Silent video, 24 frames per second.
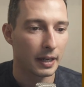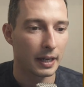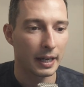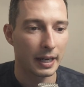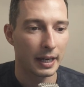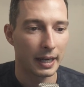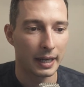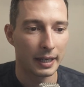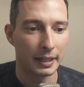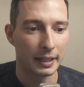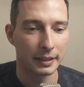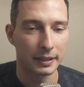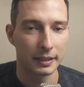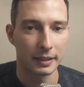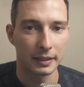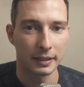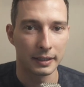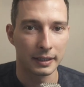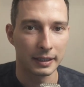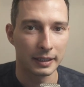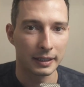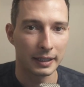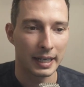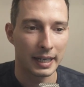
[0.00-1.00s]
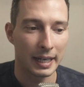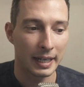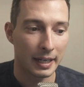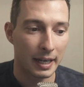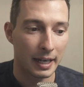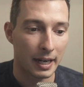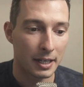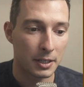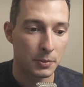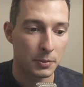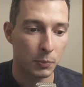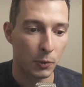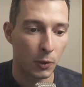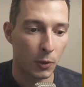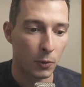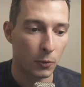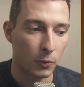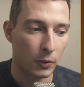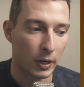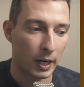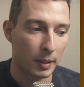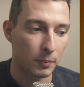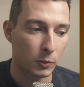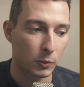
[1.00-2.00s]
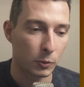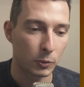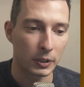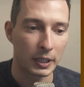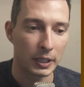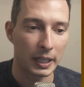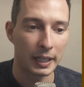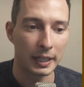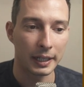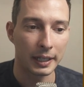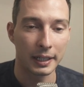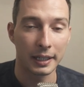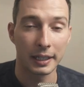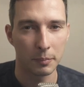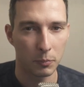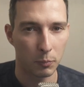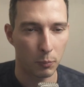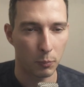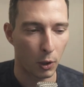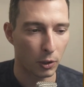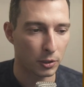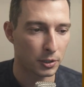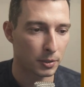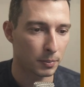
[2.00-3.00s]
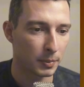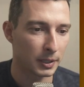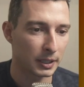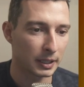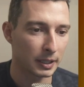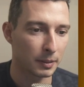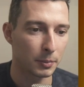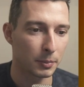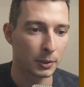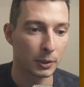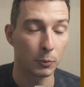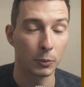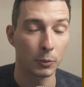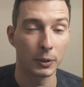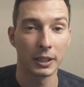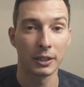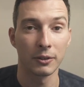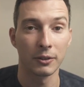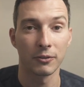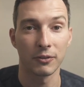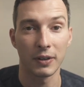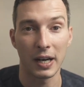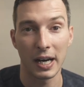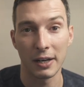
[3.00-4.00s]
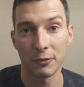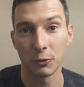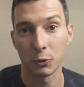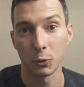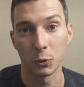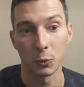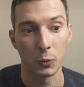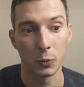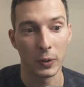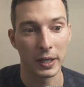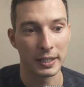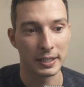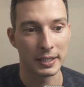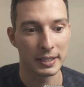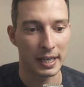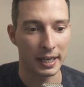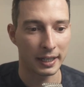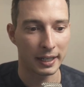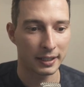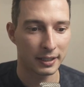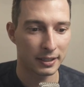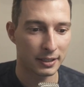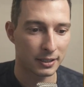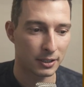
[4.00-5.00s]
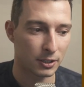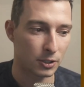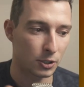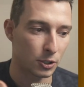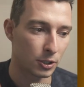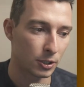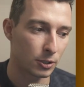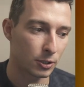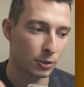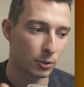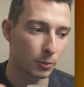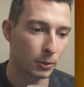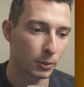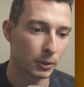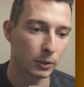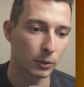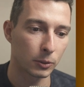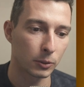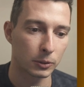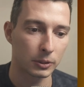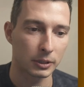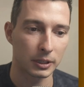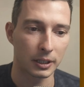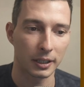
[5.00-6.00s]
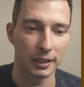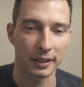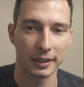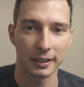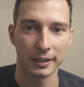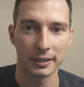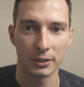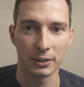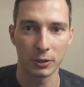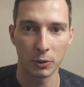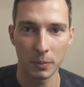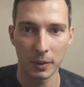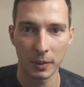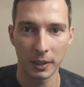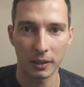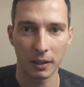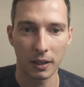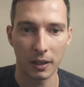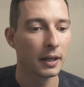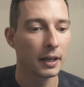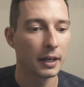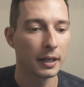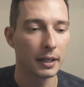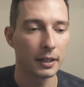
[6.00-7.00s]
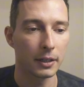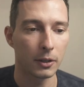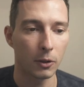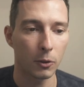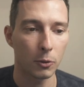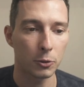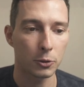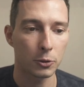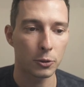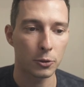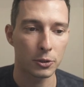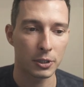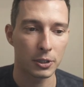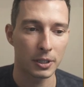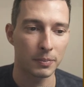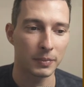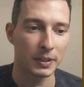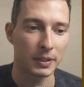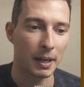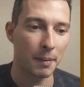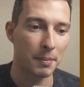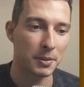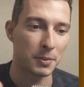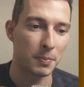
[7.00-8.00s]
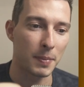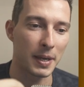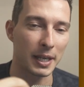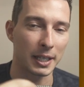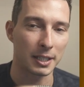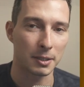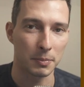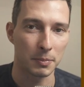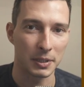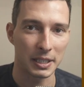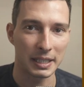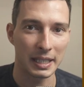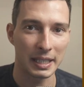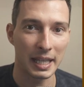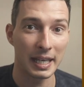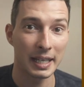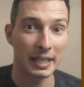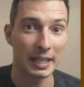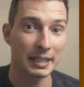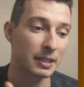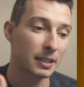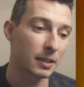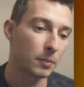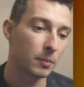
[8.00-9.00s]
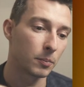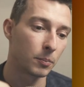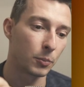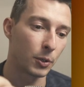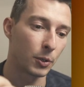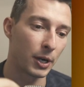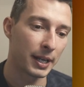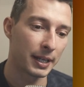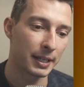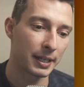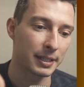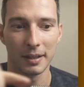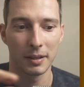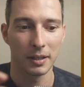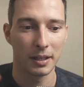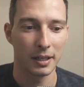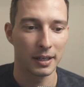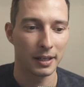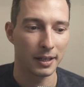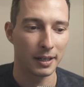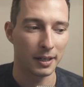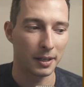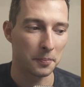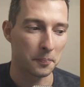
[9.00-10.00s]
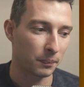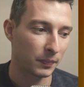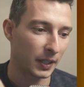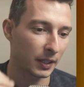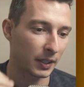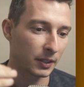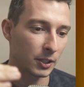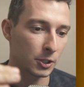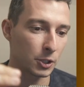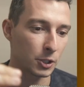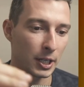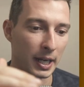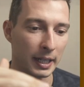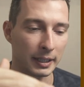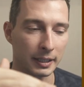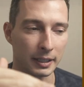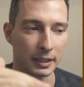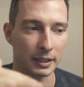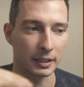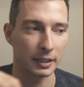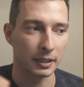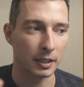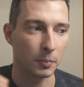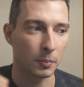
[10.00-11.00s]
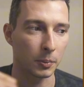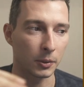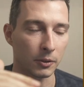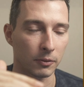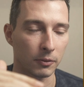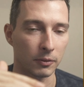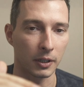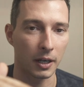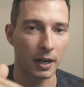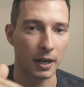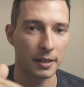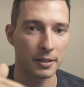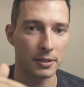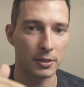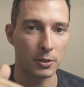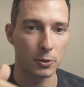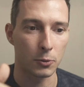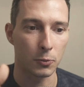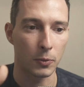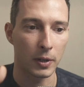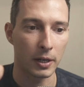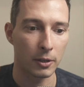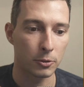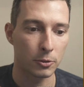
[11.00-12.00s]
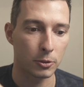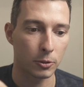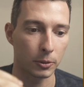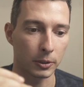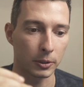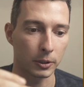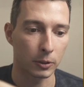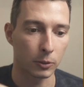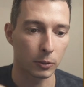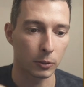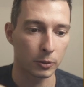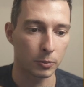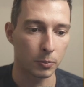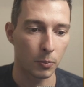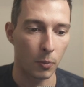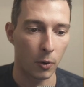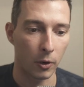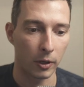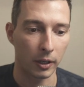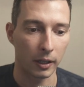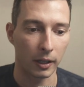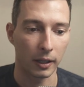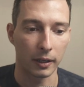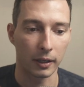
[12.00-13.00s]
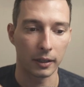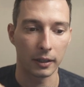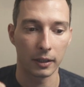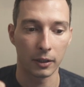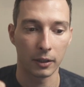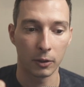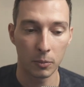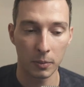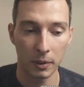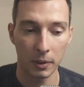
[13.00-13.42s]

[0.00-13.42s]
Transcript: And the AI is programmed to take approximately between 5 to 20 seconds just so it looks like it's human like. It also sometimes makes mistakes, breaks um, the chat in a couple of lines as well. So it looks more like human